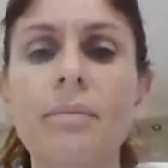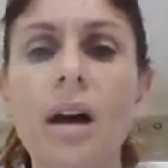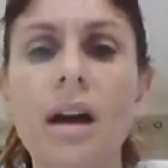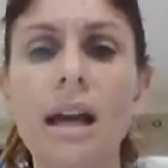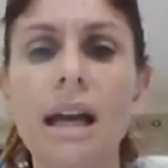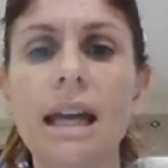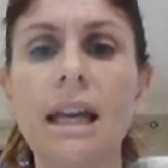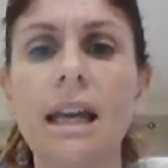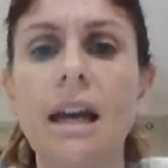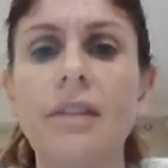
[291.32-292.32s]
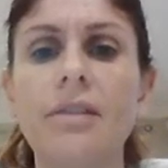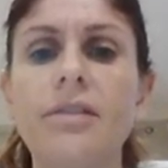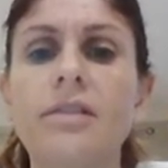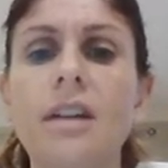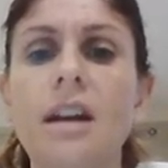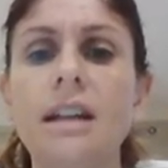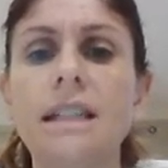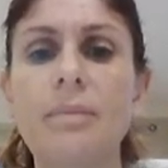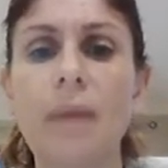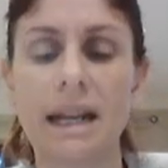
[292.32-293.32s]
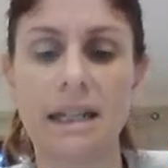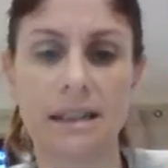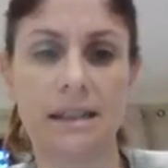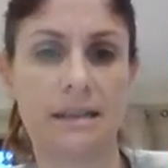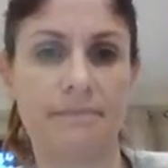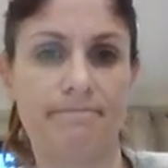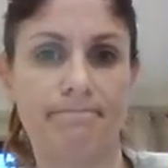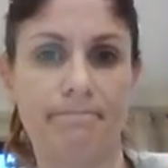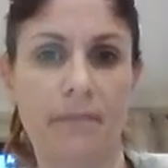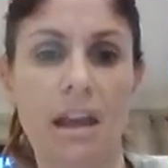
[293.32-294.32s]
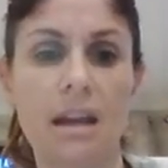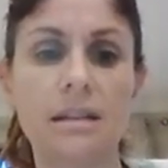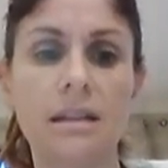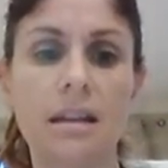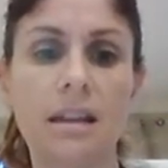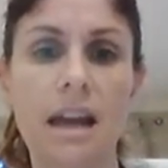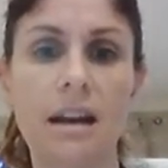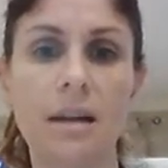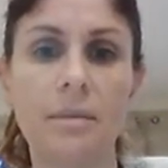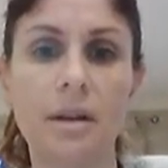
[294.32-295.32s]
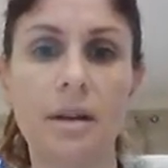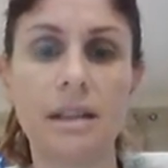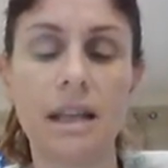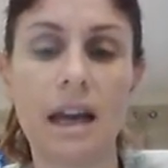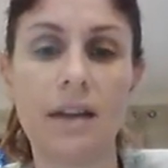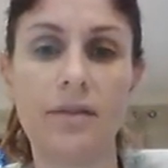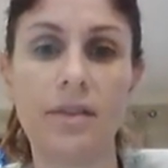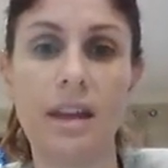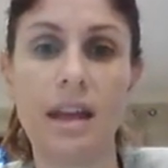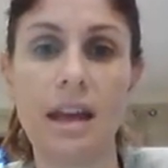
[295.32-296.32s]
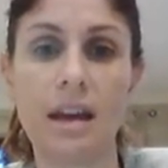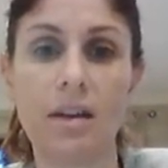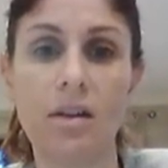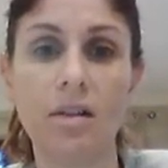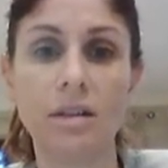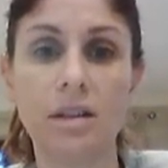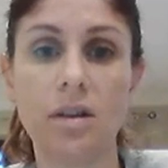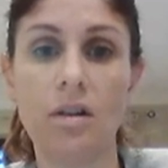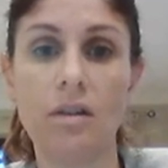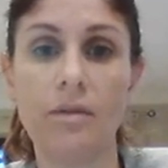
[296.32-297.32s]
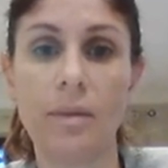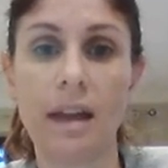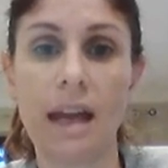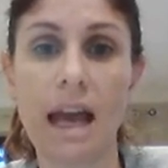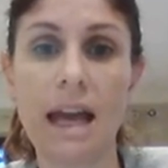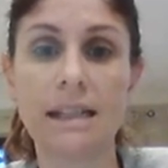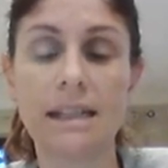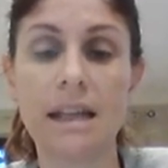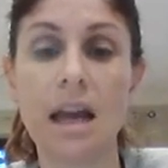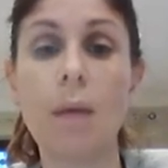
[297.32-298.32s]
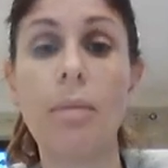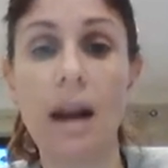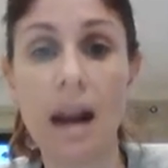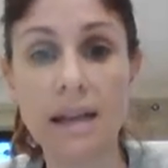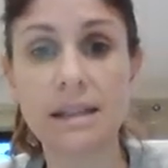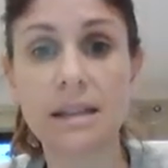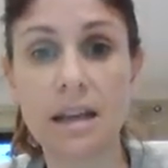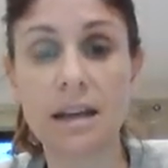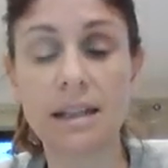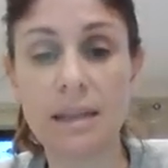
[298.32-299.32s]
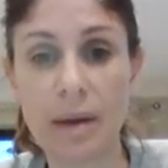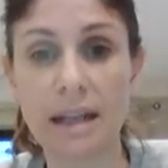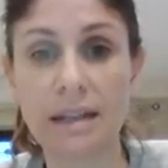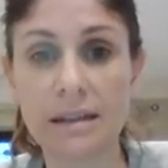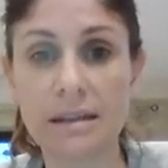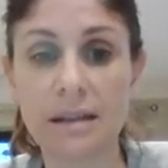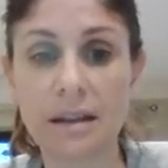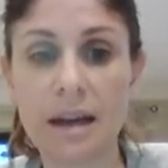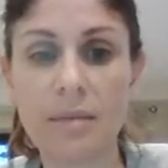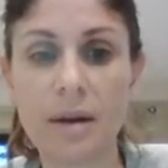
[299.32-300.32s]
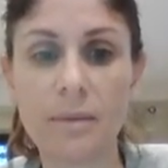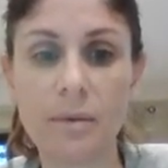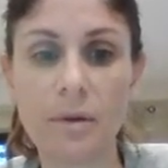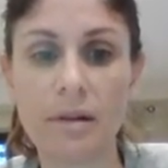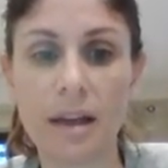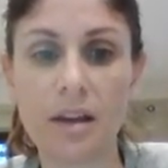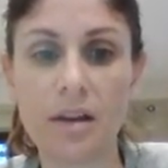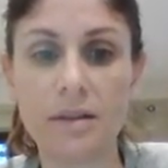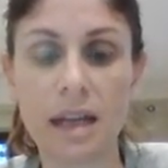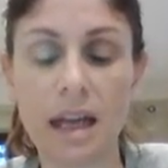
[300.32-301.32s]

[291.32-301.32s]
by 30 pence. So then I'm going to have the cost of my eggs plus 30 pence. So that might be where I use